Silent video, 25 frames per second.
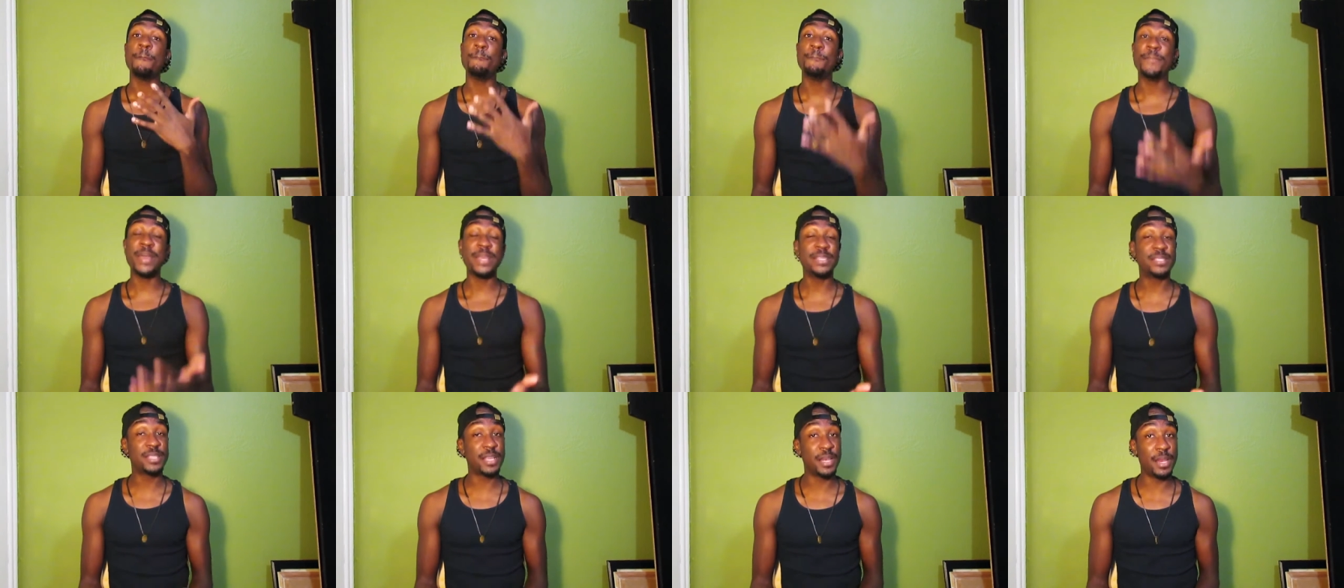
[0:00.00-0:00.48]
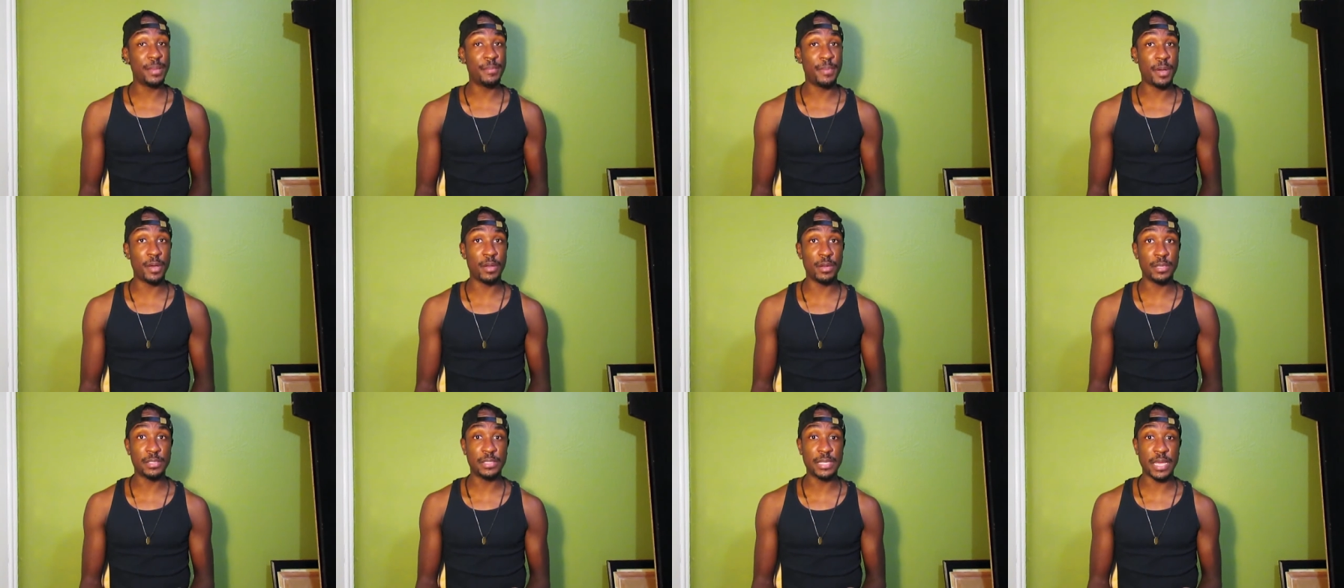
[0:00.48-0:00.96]
Basically,
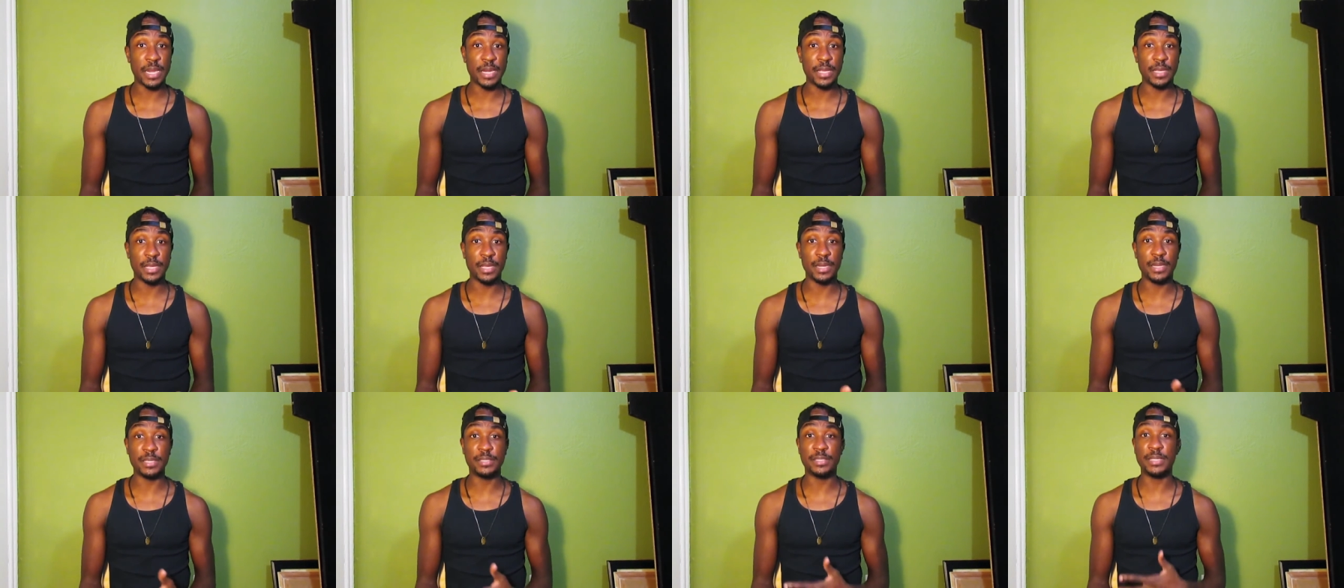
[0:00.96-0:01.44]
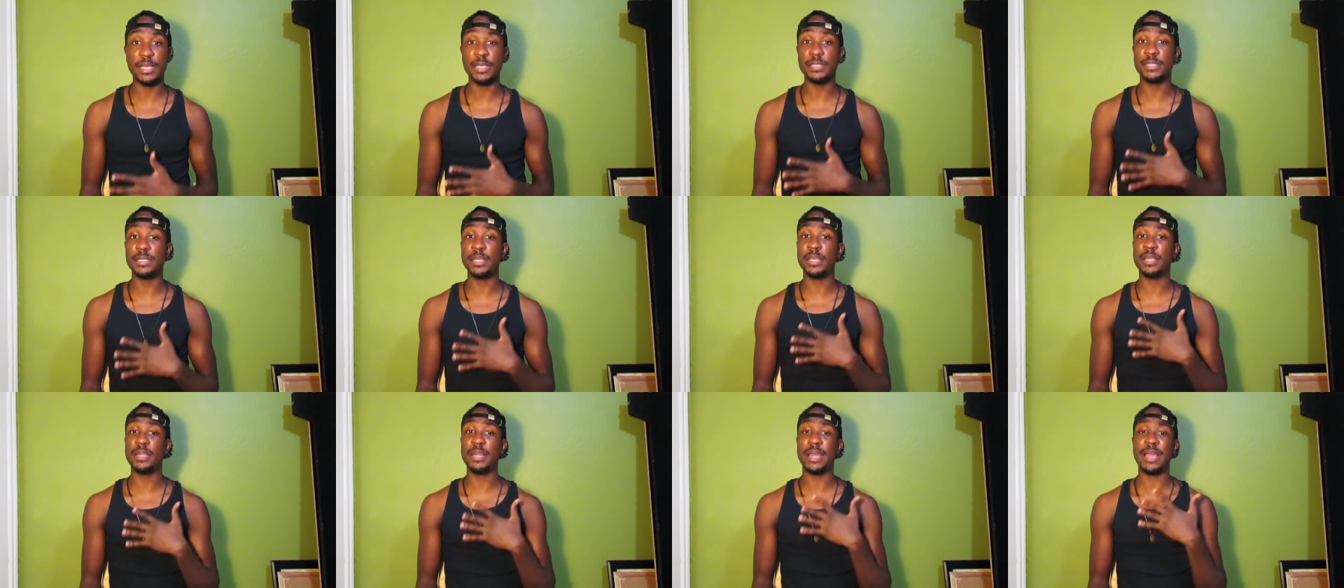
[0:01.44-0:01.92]
bowling's not a good
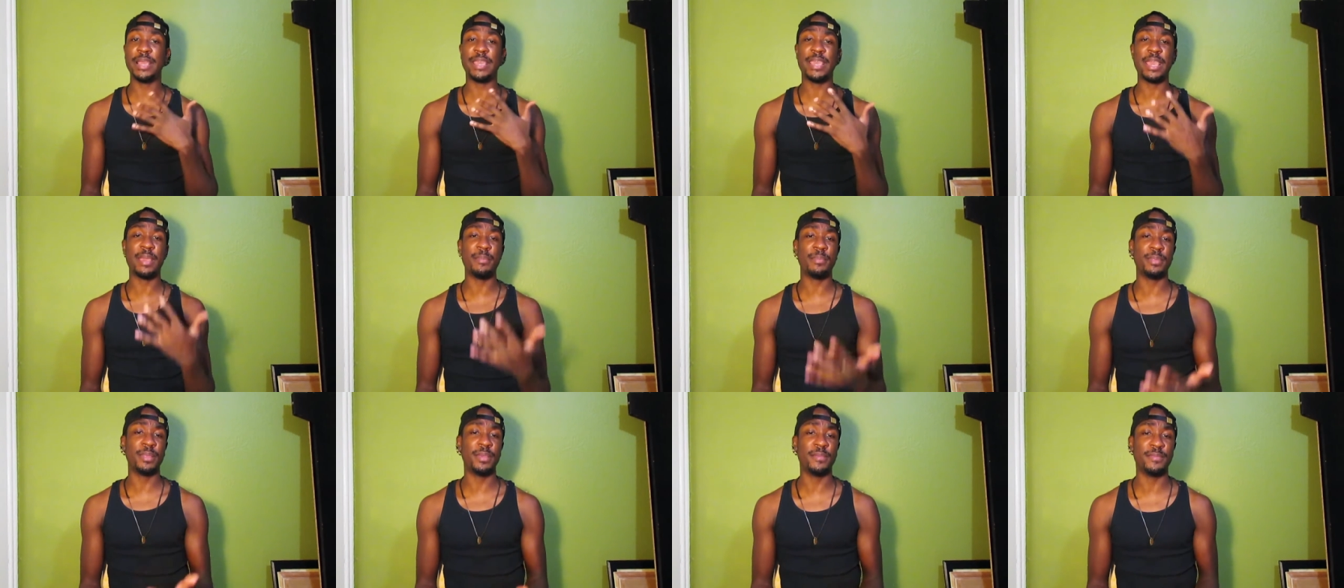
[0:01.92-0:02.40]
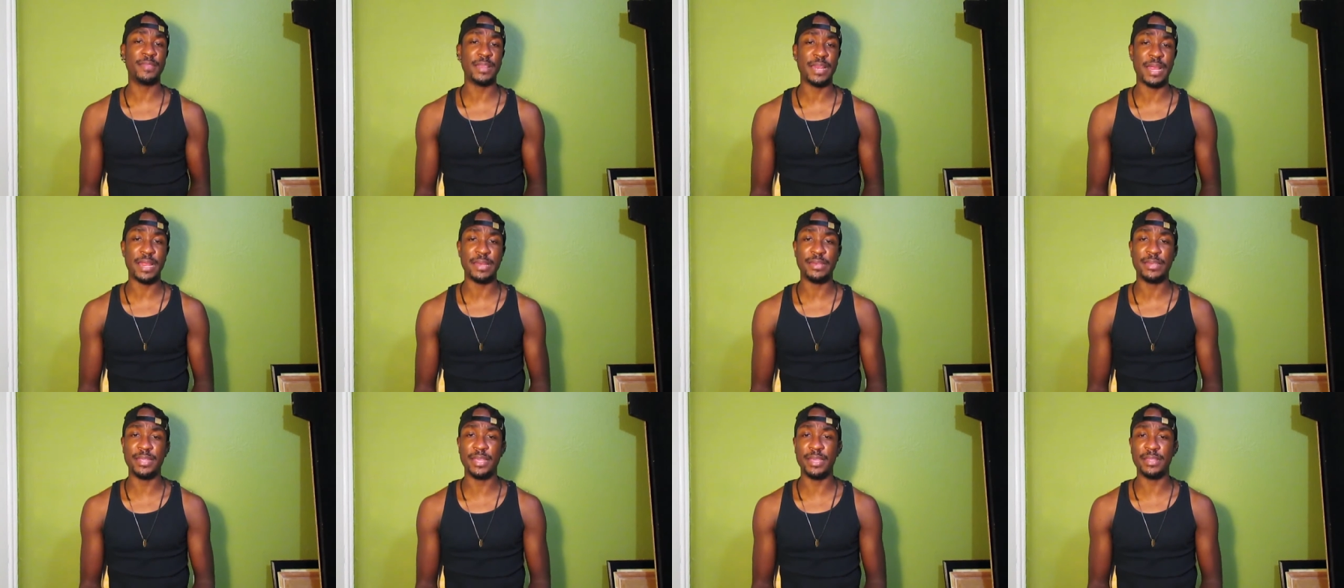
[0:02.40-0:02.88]
decision. I can't believe that
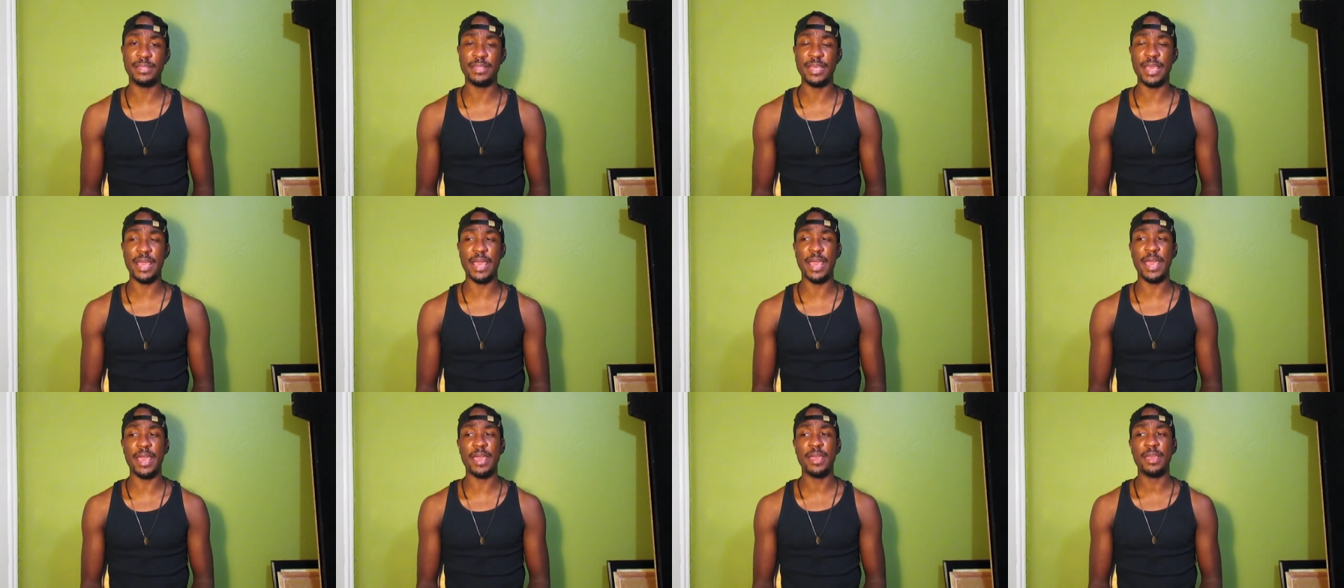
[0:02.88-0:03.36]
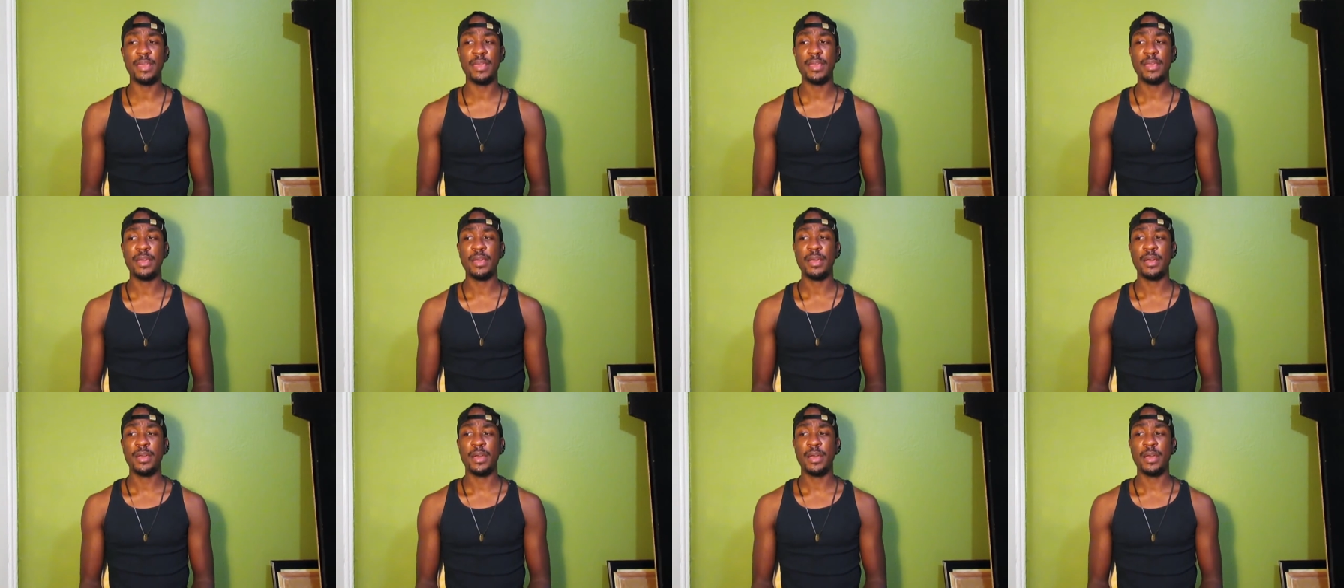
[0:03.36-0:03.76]
I did that.